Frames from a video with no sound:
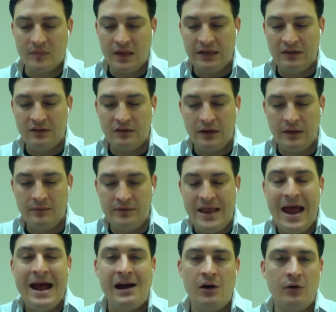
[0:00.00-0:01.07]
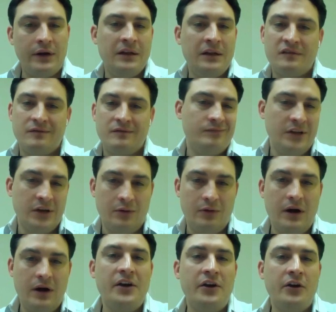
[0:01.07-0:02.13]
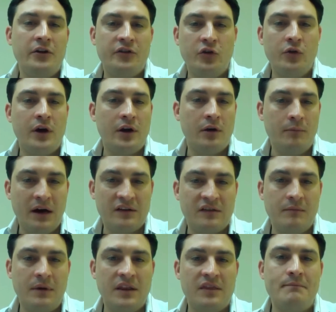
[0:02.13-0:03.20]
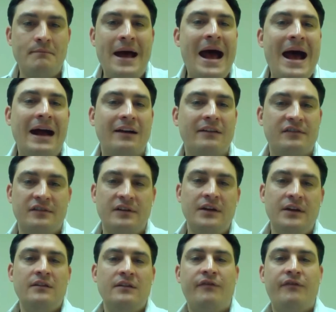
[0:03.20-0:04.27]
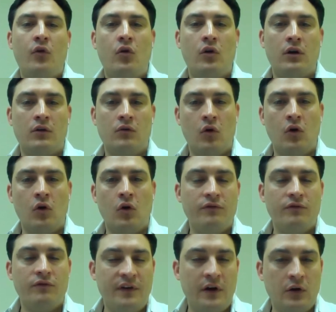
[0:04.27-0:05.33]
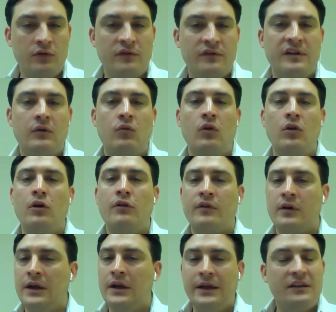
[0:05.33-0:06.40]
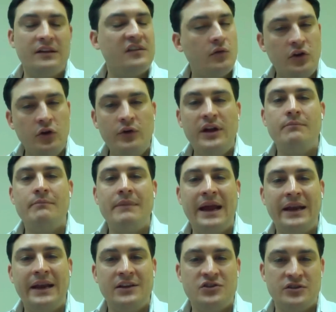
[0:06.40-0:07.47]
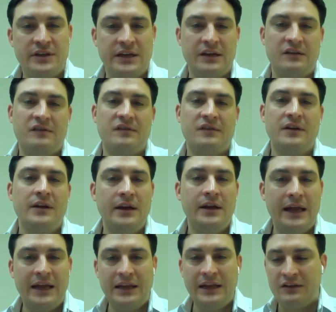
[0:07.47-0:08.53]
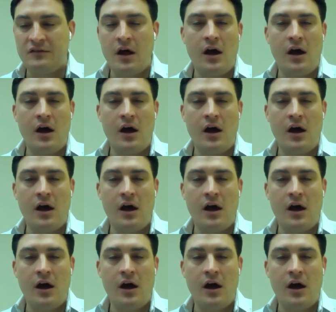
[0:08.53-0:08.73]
And now it's $100, $200 a month max for roll phones that roll over. So you can manage this, and it's